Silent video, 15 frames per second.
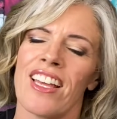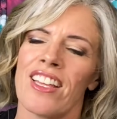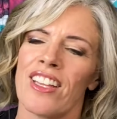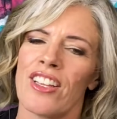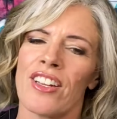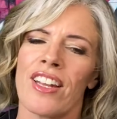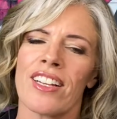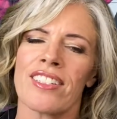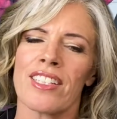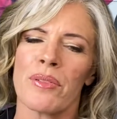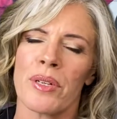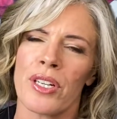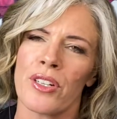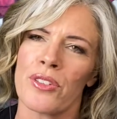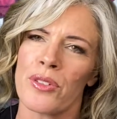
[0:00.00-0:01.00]
Next thing
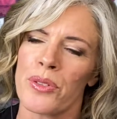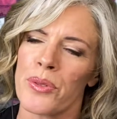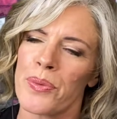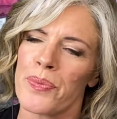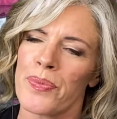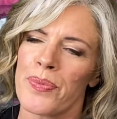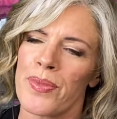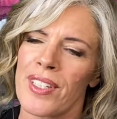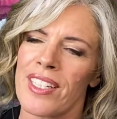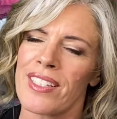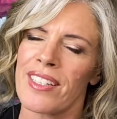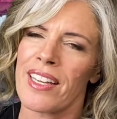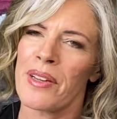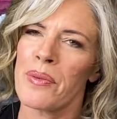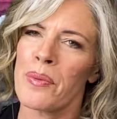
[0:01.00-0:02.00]
we're going to do
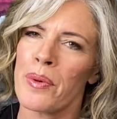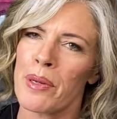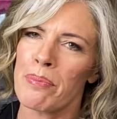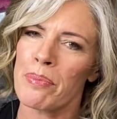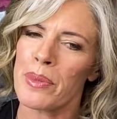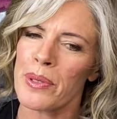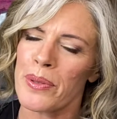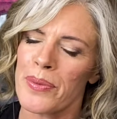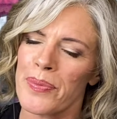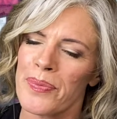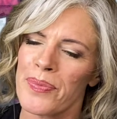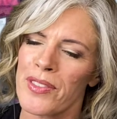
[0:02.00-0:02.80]
is a whimper.